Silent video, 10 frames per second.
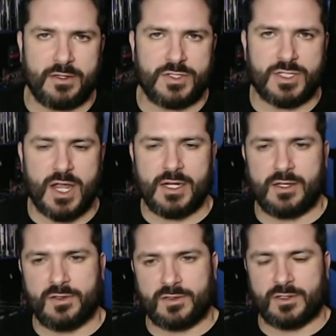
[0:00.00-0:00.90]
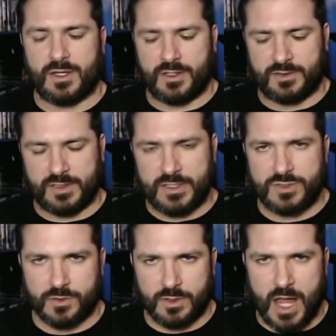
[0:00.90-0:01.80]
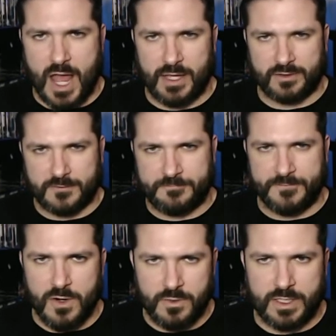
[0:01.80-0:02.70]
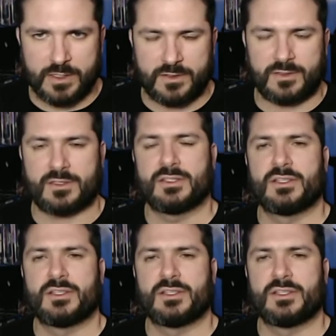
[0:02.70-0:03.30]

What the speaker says: The Shining is a centralized, focused,